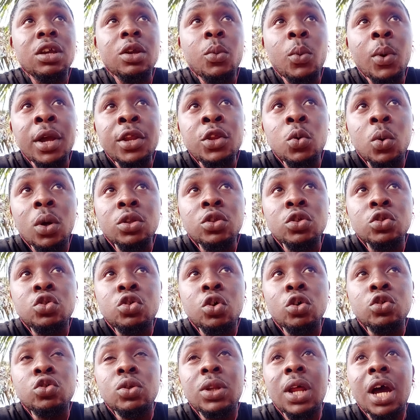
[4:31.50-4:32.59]
When you want to
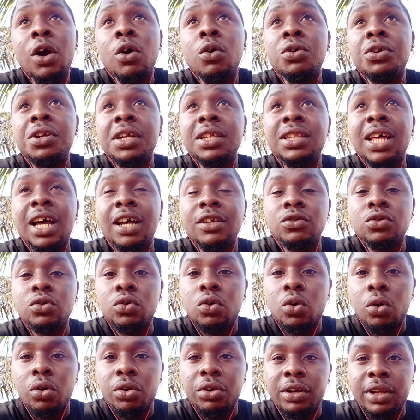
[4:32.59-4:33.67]
talk to that
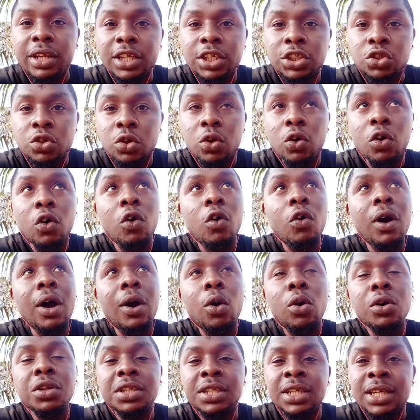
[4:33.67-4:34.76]
100,000 congregation or
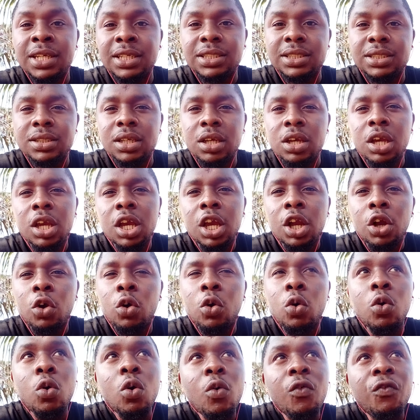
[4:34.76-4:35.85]
audience,
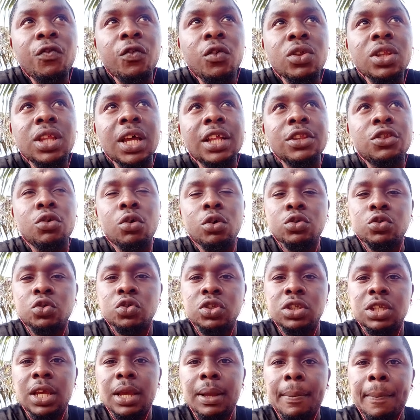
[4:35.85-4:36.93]
go forth and talk to
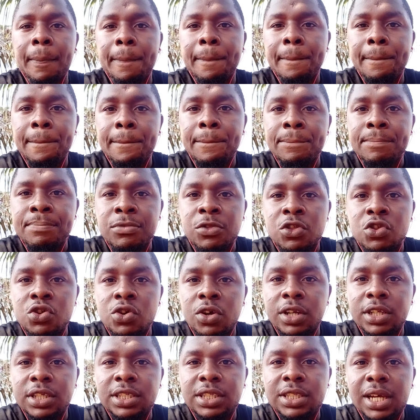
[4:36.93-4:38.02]
them.
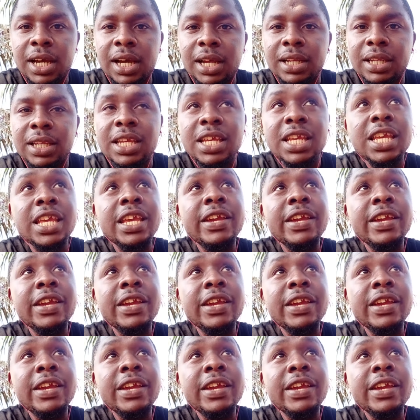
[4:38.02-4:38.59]
You understand?